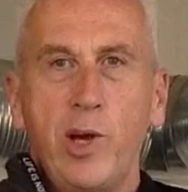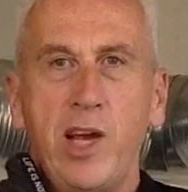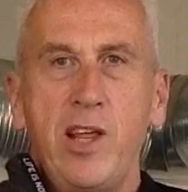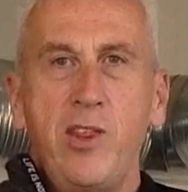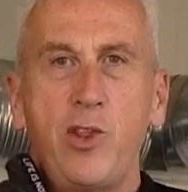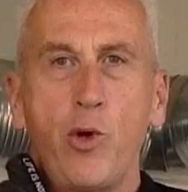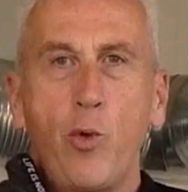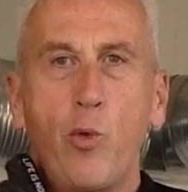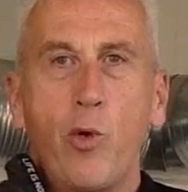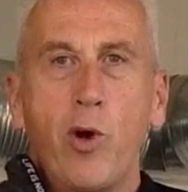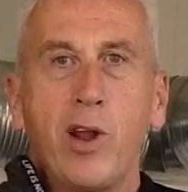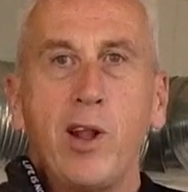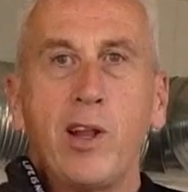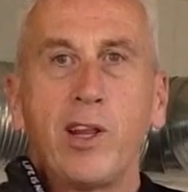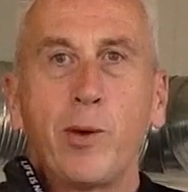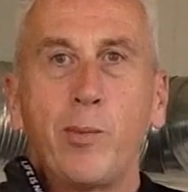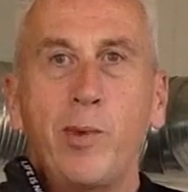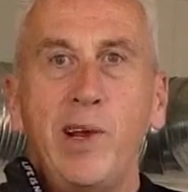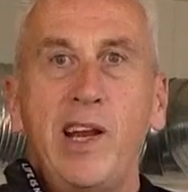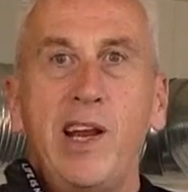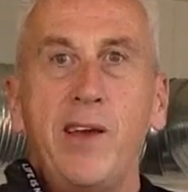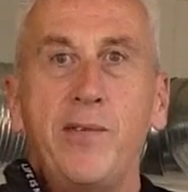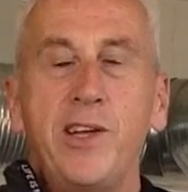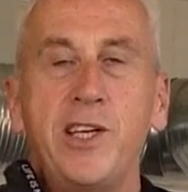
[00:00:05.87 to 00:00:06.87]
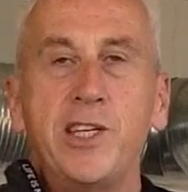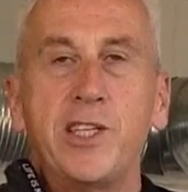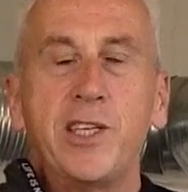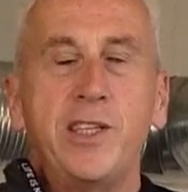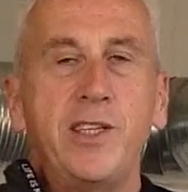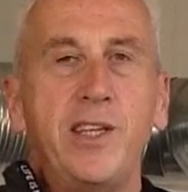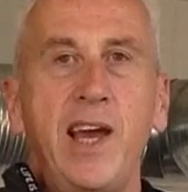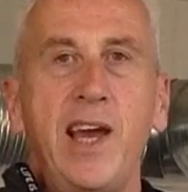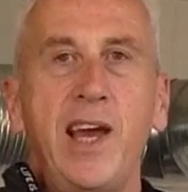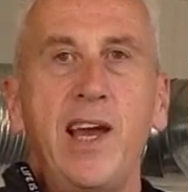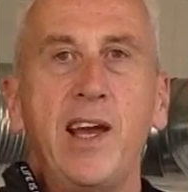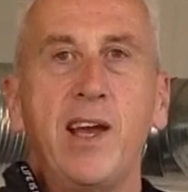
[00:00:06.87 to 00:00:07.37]
In the world that we live in
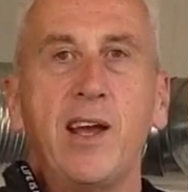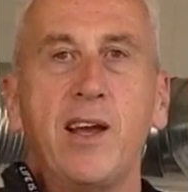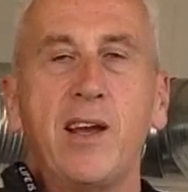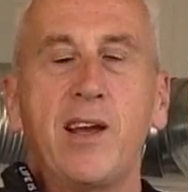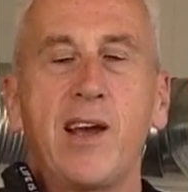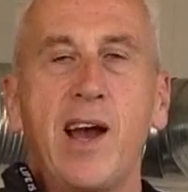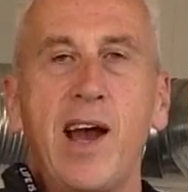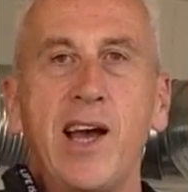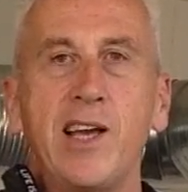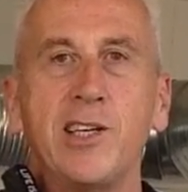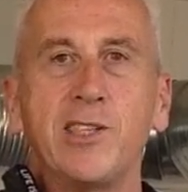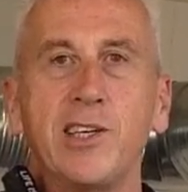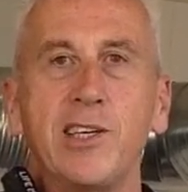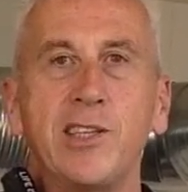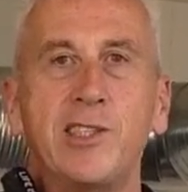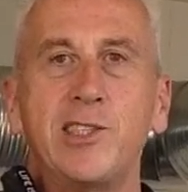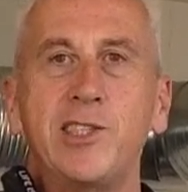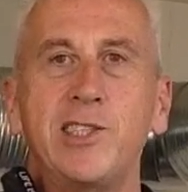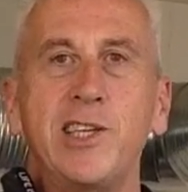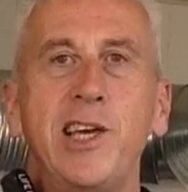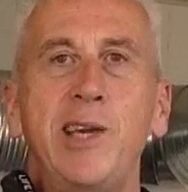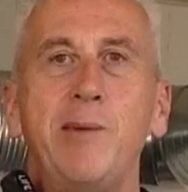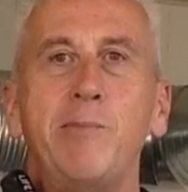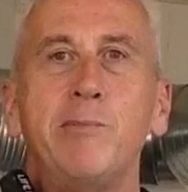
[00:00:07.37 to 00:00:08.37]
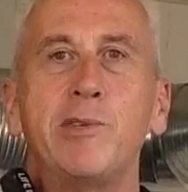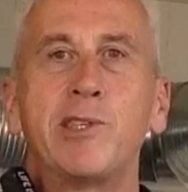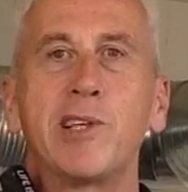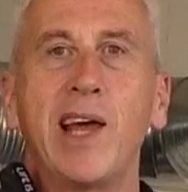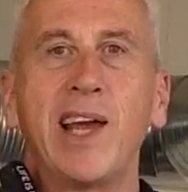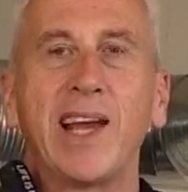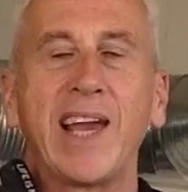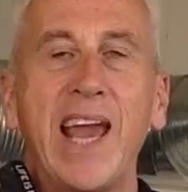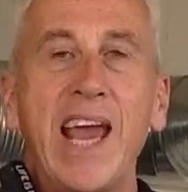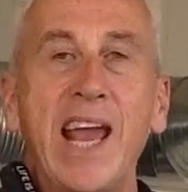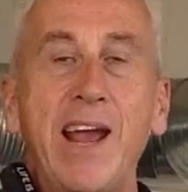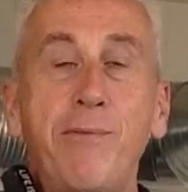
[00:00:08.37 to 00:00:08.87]
today, guys, it seems
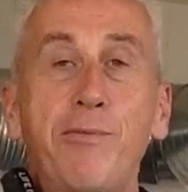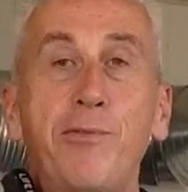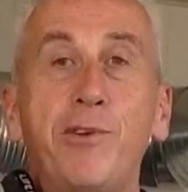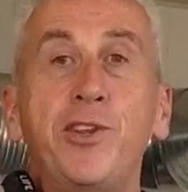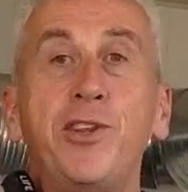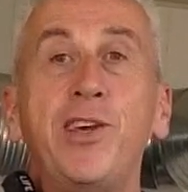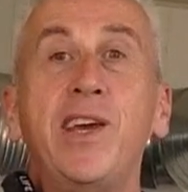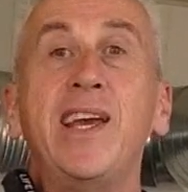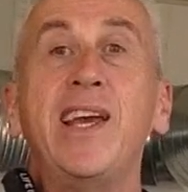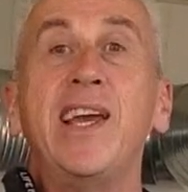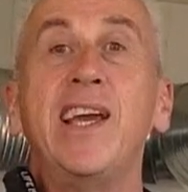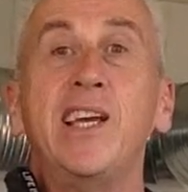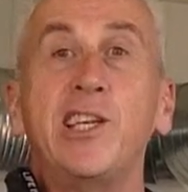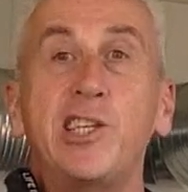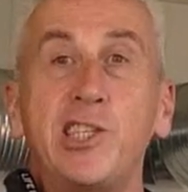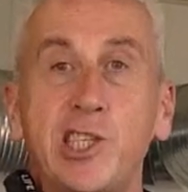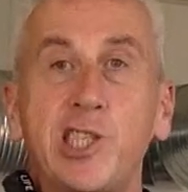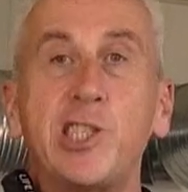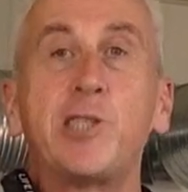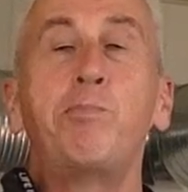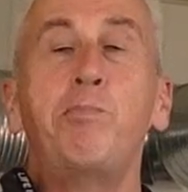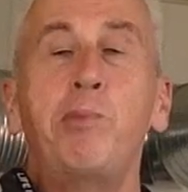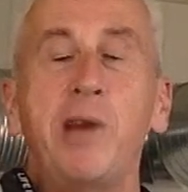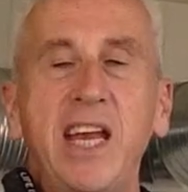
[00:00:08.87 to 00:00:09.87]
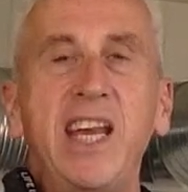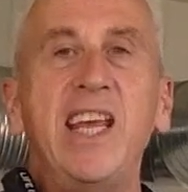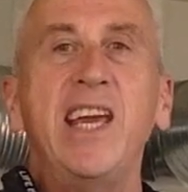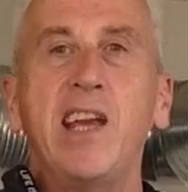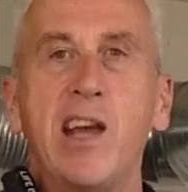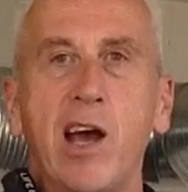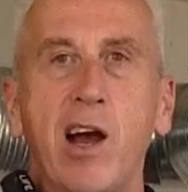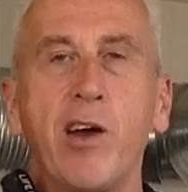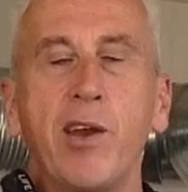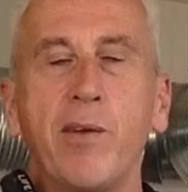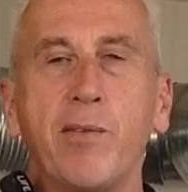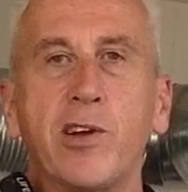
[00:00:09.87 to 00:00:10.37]
like everything is
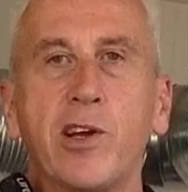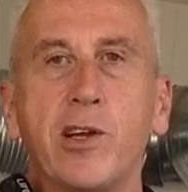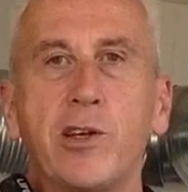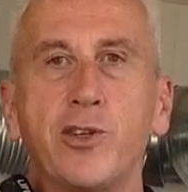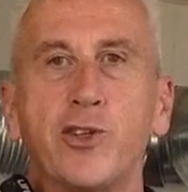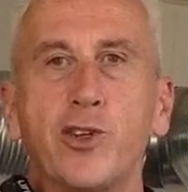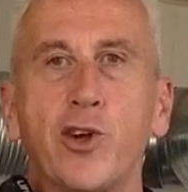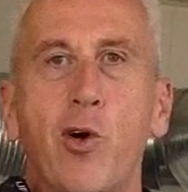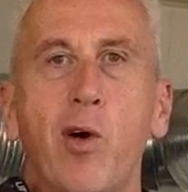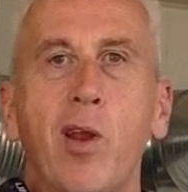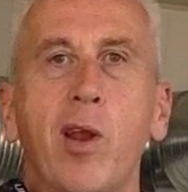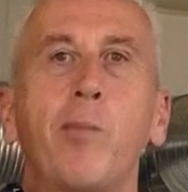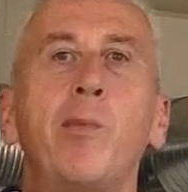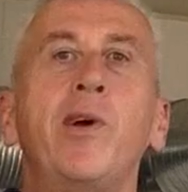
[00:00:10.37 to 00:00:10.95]
spinning out of control.